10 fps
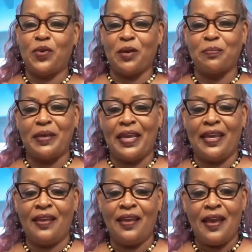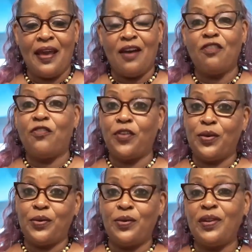will be
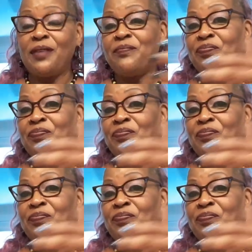food,